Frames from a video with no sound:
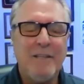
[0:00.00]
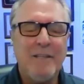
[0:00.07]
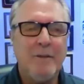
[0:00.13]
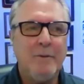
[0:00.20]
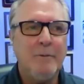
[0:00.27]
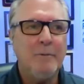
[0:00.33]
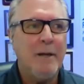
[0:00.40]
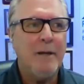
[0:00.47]

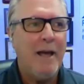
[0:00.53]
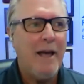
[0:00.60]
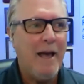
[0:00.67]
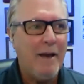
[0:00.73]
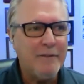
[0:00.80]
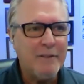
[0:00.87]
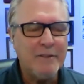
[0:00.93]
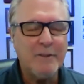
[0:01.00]
You
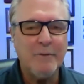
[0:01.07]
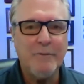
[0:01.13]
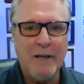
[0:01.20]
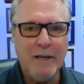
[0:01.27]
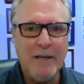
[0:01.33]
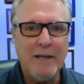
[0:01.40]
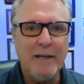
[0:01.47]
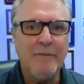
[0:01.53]
have to
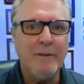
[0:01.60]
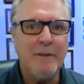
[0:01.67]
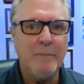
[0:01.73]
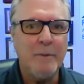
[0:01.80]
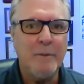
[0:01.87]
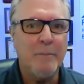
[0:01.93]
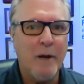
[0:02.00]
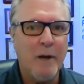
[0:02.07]
survive and
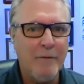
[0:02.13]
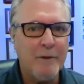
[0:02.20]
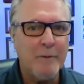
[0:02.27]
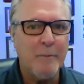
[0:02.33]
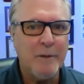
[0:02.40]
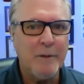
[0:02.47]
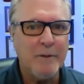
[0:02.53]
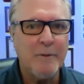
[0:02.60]
be
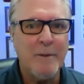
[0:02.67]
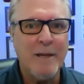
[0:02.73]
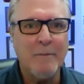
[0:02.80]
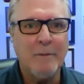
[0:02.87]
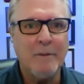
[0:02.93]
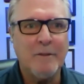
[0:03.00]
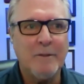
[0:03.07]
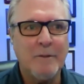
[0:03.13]
profitable to be
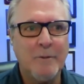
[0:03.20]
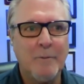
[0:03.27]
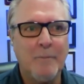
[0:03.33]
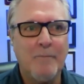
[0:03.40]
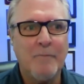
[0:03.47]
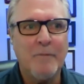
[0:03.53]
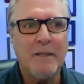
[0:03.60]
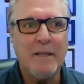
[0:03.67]
able to
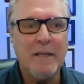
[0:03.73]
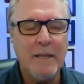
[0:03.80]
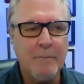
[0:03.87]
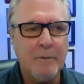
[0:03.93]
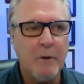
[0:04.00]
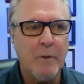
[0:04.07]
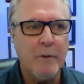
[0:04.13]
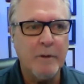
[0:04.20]
keep
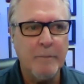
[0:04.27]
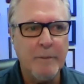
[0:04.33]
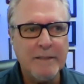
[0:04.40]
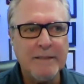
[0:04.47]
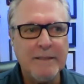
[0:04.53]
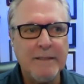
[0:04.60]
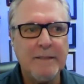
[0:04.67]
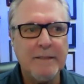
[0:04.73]
growing the
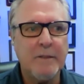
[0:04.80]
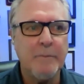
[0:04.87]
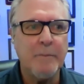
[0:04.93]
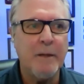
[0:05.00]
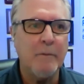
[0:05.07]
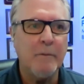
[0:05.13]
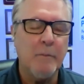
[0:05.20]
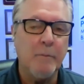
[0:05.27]
business, to be
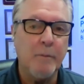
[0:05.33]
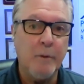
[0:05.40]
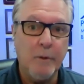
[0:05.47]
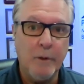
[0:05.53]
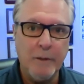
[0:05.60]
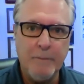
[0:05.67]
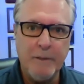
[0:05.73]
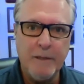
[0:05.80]
able to
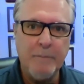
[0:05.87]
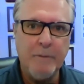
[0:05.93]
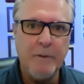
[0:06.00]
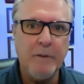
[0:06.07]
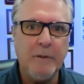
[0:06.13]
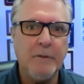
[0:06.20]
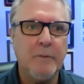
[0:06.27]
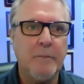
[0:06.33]
employ
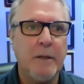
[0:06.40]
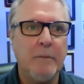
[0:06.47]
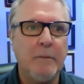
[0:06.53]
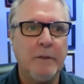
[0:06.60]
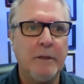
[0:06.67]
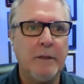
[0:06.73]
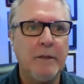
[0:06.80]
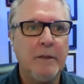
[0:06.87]
people, to be able
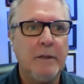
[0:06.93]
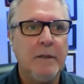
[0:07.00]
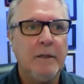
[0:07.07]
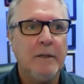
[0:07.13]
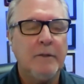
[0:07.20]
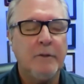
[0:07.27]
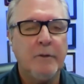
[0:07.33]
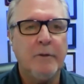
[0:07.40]
to
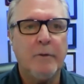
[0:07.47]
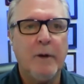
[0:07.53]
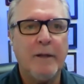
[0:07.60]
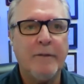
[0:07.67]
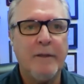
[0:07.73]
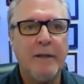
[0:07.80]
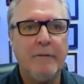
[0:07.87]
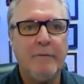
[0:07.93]
do the
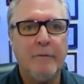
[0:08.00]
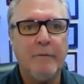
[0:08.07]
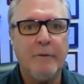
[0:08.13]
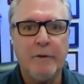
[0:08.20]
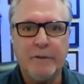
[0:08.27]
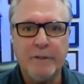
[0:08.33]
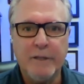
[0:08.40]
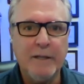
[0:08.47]
right thing for
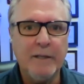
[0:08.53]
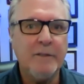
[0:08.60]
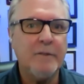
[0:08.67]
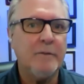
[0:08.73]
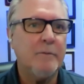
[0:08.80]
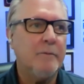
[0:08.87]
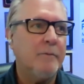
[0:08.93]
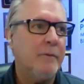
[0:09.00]
your
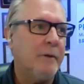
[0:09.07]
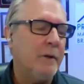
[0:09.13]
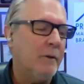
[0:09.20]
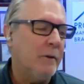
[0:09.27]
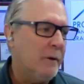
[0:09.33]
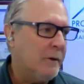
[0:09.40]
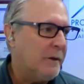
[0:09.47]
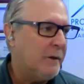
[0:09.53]
tenants, for your
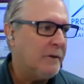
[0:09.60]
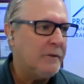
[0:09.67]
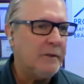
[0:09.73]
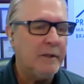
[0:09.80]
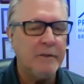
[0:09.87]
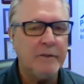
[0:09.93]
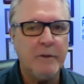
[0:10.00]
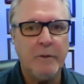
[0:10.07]
owner.
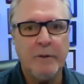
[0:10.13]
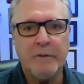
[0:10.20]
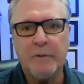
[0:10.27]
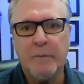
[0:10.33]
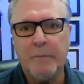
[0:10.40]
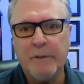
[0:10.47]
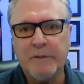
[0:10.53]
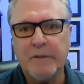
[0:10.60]
And so as the
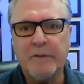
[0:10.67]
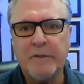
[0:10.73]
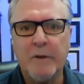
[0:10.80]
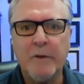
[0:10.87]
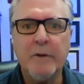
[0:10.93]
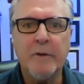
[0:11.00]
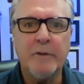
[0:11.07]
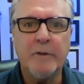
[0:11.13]
business
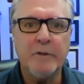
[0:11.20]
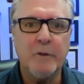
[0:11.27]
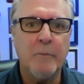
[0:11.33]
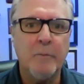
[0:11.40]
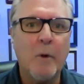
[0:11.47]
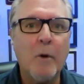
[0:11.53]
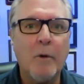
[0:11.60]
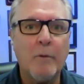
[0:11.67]
owner, it's your
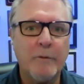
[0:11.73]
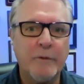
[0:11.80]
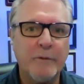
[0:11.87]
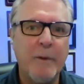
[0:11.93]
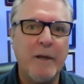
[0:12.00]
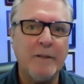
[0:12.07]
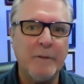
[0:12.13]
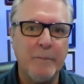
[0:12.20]
moral
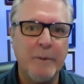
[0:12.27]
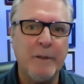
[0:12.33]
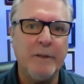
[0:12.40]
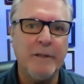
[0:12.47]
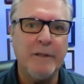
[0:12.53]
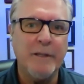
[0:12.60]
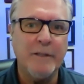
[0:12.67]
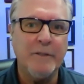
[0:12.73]

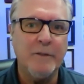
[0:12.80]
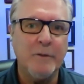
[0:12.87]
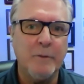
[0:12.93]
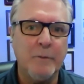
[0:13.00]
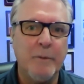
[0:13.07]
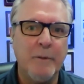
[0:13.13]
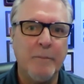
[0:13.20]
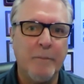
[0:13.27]
responsibility to
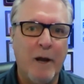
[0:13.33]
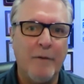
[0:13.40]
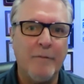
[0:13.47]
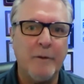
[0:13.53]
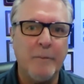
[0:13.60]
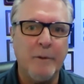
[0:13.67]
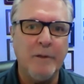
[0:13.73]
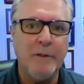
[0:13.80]
be
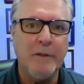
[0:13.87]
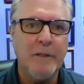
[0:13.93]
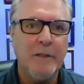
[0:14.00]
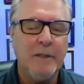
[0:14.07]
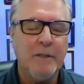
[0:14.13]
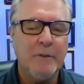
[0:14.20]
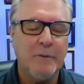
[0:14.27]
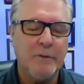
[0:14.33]
profitable
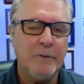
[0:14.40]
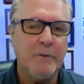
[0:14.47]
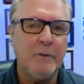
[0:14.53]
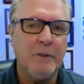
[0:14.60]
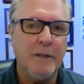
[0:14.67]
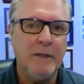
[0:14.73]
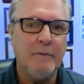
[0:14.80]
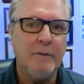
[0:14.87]
to a certain
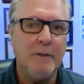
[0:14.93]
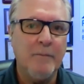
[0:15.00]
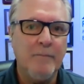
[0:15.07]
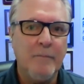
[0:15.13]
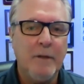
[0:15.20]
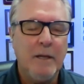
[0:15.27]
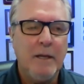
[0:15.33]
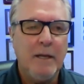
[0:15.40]
level.
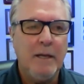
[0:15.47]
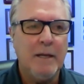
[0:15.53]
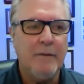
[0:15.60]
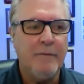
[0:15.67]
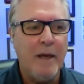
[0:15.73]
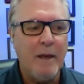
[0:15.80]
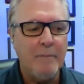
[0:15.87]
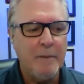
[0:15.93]
And if
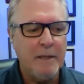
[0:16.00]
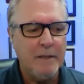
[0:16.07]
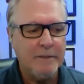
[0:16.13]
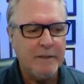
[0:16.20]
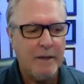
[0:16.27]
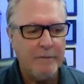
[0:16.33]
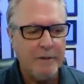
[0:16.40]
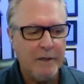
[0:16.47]
that means
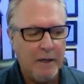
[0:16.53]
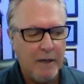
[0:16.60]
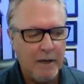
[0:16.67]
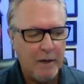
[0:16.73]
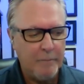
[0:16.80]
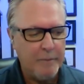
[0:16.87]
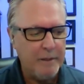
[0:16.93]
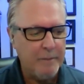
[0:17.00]
having to
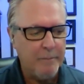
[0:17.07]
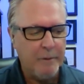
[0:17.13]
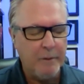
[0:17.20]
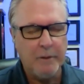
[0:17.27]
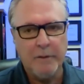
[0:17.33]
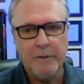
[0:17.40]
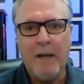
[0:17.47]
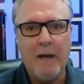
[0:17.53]
hire
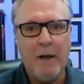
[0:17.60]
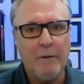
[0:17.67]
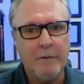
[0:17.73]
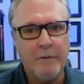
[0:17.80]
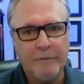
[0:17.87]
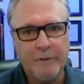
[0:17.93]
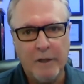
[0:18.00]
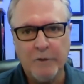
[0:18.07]
people out
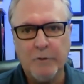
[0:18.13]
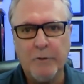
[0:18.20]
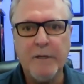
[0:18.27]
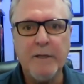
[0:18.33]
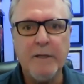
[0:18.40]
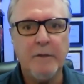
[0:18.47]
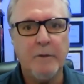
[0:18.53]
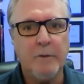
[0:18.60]
of
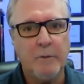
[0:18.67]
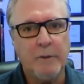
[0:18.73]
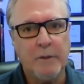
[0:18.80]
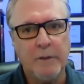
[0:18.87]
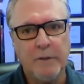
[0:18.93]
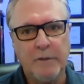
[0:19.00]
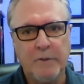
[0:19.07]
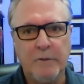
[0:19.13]
country who
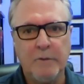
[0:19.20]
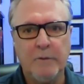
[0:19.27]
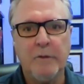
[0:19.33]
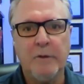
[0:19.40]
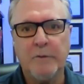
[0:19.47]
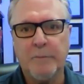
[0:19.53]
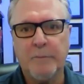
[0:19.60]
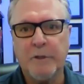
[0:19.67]
can do
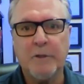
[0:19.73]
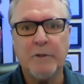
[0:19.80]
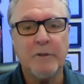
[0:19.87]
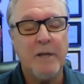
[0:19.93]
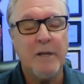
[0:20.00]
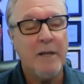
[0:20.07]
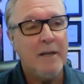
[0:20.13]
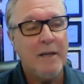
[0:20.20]
those particular,
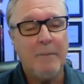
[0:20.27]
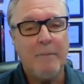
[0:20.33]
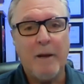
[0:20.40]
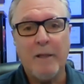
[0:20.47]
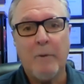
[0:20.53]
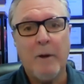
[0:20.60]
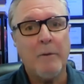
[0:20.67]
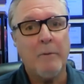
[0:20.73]
and by
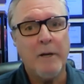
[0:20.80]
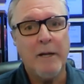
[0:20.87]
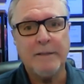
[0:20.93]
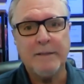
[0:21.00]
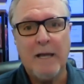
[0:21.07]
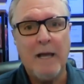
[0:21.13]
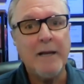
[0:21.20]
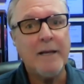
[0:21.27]
the way, we're not
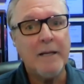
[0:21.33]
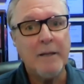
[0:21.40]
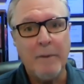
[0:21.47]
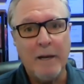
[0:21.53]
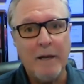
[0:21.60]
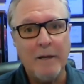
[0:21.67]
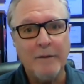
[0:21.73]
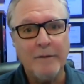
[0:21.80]
talking
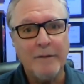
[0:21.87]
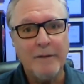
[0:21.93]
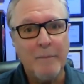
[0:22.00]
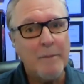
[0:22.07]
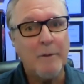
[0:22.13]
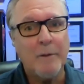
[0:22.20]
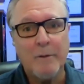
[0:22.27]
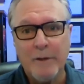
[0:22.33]
about
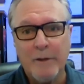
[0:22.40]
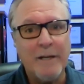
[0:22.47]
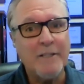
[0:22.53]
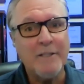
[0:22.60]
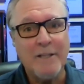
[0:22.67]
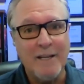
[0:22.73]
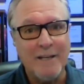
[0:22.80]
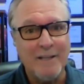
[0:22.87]
people who are
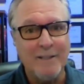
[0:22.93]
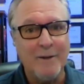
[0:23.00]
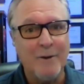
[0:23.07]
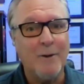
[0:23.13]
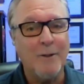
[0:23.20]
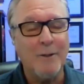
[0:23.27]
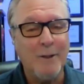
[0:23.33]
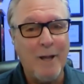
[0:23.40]
uneducated. There
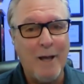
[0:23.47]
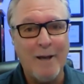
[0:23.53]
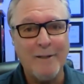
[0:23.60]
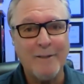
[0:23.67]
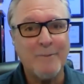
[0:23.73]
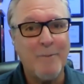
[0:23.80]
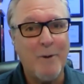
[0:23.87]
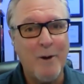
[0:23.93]
are a lot
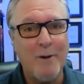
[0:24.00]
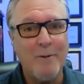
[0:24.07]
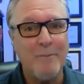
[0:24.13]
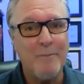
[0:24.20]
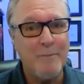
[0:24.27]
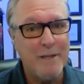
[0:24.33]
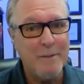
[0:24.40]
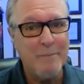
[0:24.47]
of smart
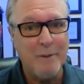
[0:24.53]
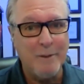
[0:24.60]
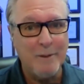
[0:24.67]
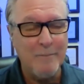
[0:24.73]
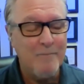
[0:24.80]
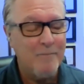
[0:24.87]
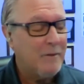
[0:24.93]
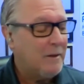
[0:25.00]

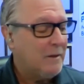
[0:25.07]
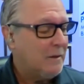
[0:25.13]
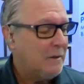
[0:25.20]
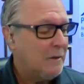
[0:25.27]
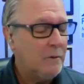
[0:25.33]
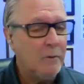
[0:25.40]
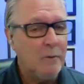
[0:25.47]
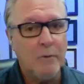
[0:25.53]
people
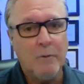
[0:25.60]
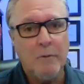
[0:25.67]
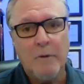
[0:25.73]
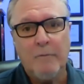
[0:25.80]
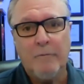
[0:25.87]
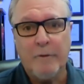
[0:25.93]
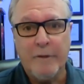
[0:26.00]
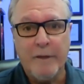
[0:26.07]
who,
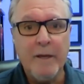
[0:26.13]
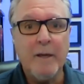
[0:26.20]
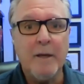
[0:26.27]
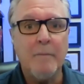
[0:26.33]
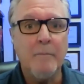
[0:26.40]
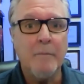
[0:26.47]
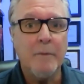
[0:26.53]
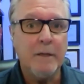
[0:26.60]
for
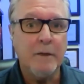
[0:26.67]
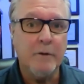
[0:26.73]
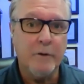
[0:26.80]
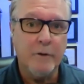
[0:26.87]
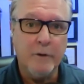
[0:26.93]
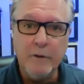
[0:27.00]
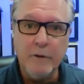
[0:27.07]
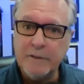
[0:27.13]
them, to
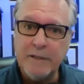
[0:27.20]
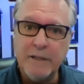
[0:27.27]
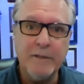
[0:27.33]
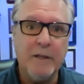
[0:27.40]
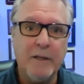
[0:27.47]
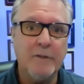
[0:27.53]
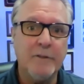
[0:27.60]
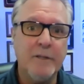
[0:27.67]
earn
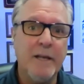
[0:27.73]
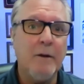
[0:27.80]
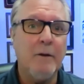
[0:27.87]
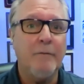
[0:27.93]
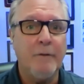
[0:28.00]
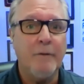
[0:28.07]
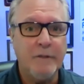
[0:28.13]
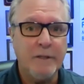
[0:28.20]
$10 an
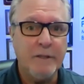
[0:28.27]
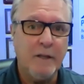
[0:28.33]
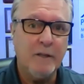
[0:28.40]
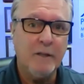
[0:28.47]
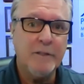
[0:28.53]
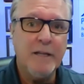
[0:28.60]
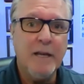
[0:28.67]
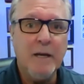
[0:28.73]
hour,
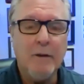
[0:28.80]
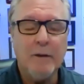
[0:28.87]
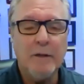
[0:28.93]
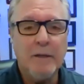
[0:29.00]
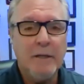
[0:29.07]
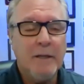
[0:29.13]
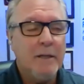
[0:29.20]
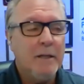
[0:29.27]
$15 an hour
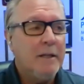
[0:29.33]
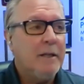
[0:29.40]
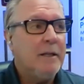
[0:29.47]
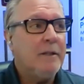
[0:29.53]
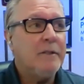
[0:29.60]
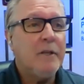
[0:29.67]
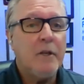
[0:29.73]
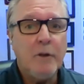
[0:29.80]

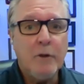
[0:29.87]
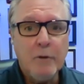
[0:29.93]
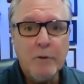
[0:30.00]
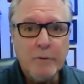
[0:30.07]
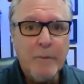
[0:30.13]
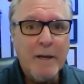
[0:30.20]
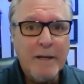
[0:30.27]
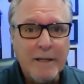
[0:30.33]
is
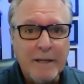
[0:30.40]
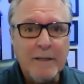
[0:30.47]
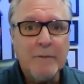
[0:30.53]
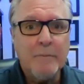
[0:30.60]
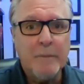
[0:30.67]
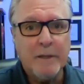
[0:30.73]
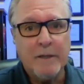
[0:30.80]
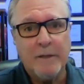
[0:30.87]
huge money
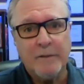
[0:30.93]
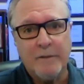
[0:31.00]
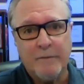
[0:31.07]
because